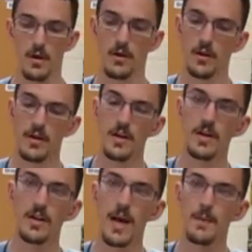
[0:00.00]
You're going to need
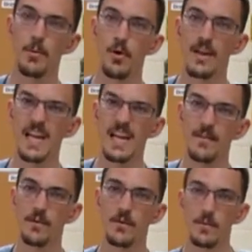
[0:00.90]
a lot more
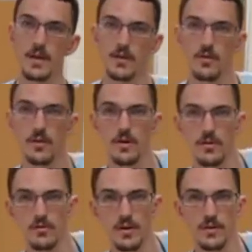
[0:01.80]
canvas because you're going to
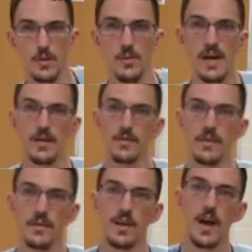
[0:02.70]
stretch around
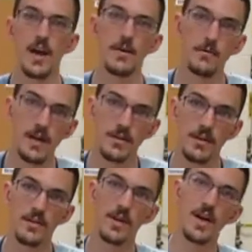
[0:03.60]
this side,
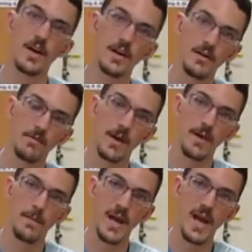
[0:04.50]
and
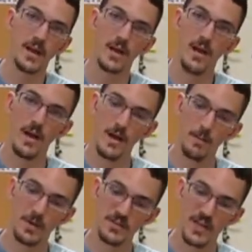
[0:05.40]
around back.
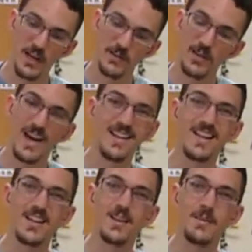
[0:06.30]
But you have a lot
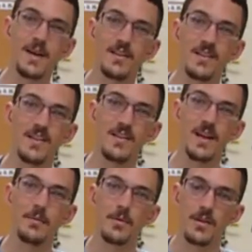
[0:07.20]
less space to
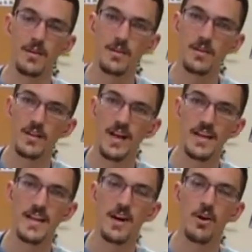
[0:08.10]
staple. This is a
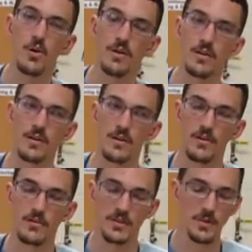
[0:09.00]
lot narrower than the
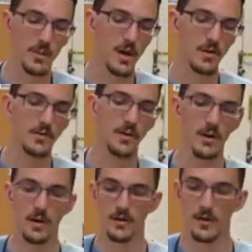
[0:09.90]
stretcher bars.
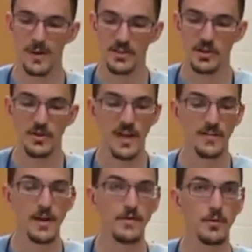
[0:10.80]
So make sure you
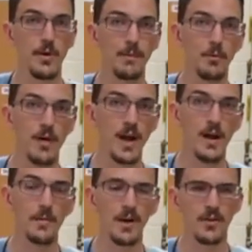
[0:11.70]
have enough to wrap
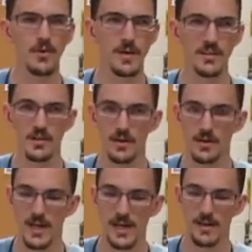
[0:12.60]
around, but also make sure
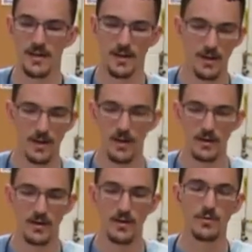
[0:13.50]
that
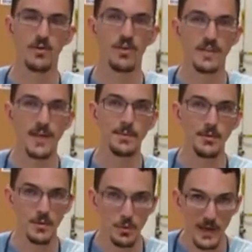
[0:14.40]
you
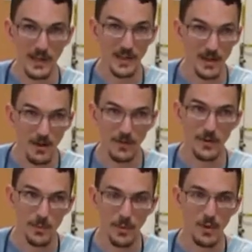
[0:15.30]
staple directly over
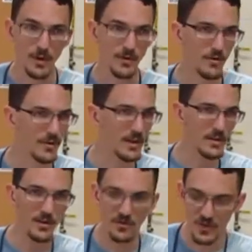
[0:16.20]
the board. There's
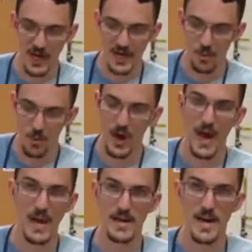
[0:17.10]
not this giant
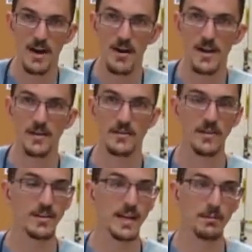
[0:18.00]
wide area to
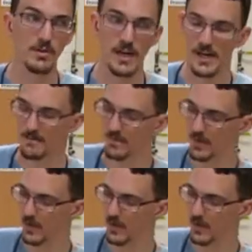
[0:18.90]
staple on.